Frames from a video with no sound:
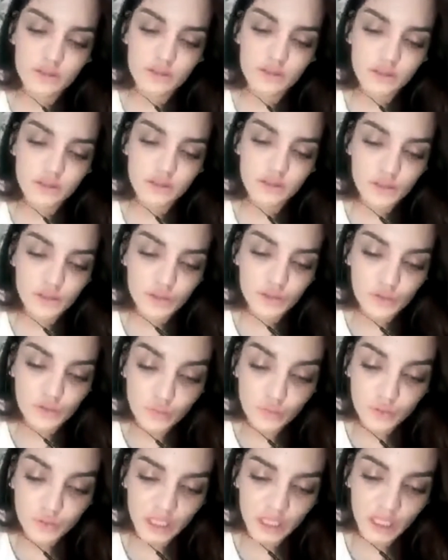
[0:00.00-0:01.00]

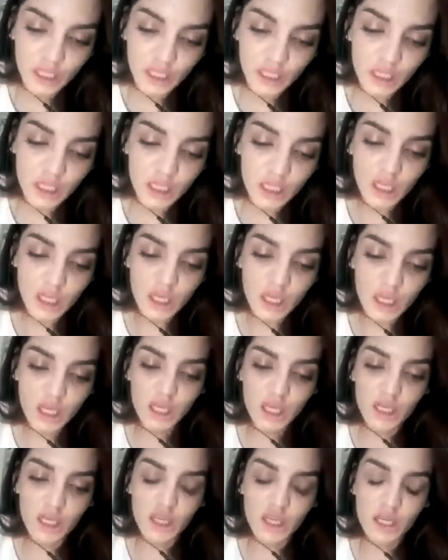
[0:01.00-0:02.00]
shooting,
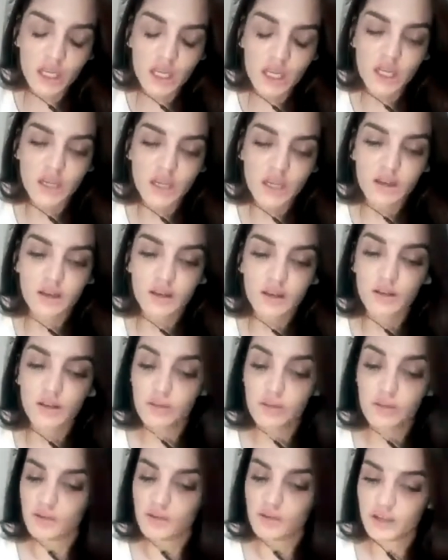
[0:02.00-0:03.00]
oh
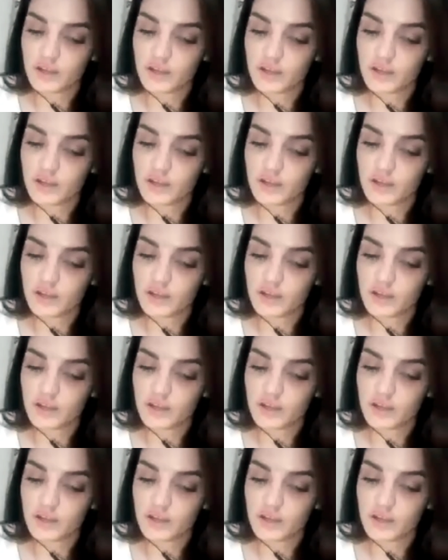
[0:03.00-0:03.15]
gosh,